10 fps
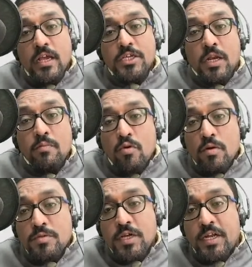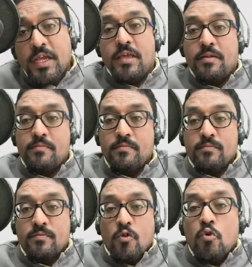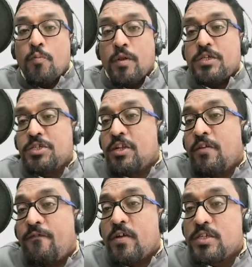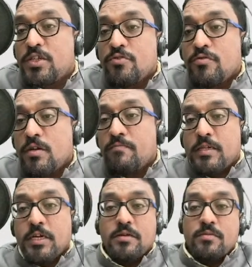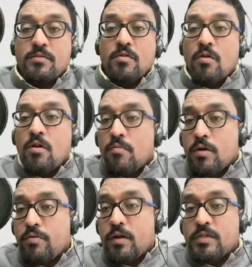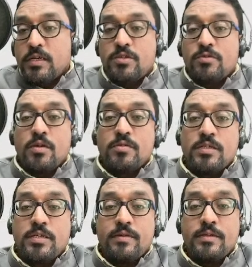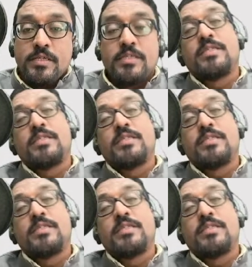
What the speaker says: Shanmugam Shetty who presented the first union budget on November 26, 2017.